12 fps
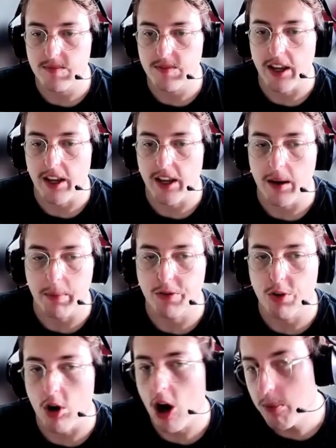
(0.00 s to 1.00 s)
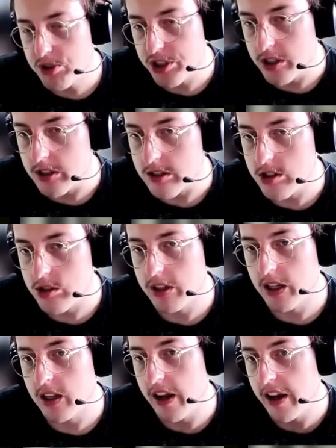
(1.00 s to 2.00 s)
Yeah, but for options, you
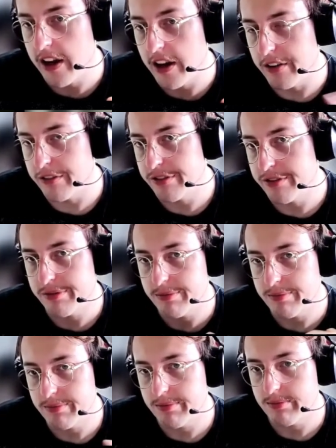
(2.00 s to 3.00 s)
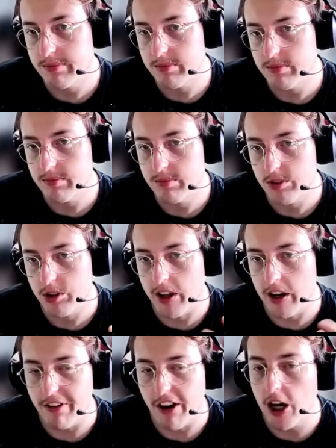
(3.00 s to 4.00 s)
can have
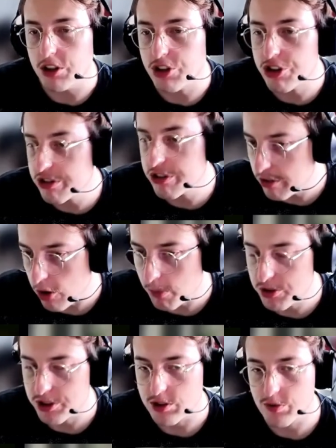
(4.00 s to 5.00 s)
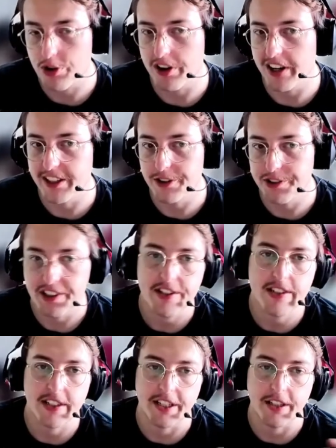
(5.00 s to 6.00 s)
hunched options for later in the
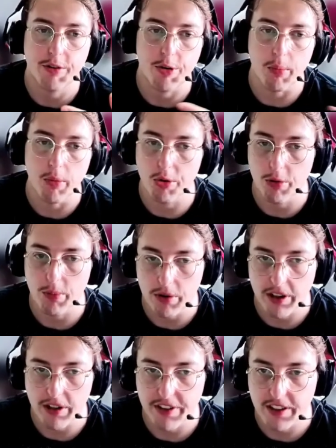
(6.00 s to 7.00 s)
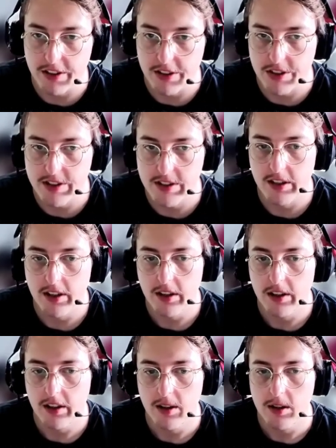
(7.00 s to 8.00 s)
scene from multiple advantages.
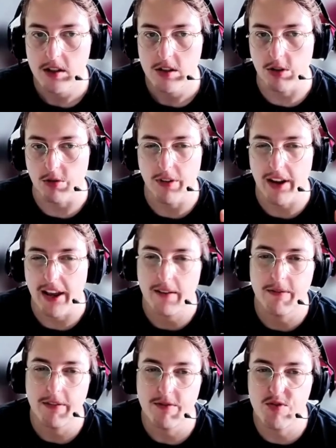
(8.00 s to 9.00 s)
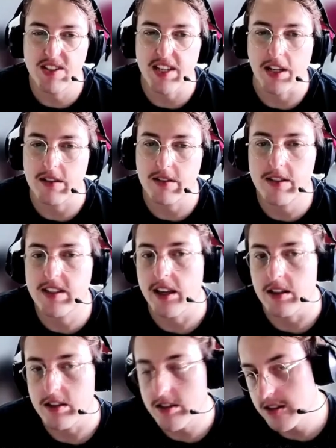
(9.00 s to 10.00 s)
So Sixth
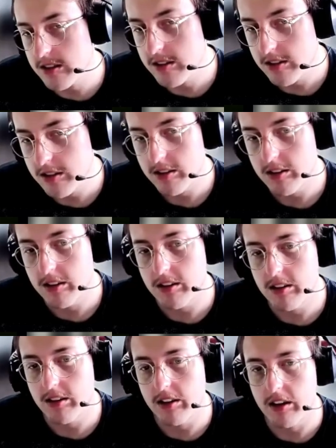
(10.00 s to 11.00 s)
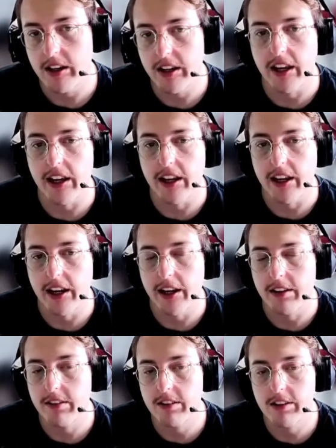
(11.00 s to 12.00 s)
Sense
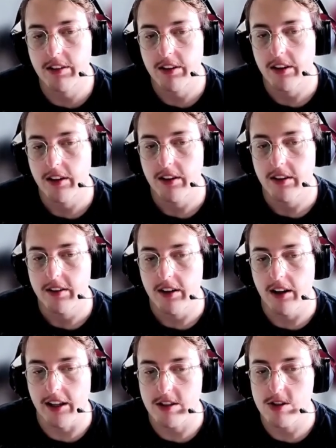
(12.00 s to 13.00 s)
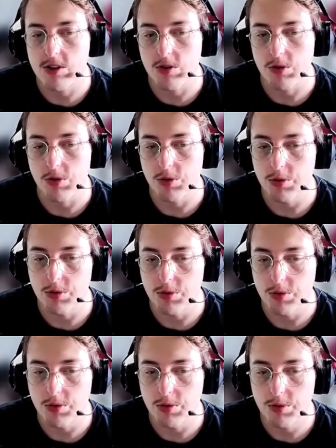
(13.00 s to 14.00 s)
it lets
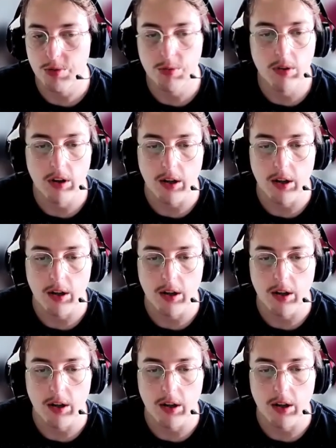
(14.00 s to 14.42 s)
you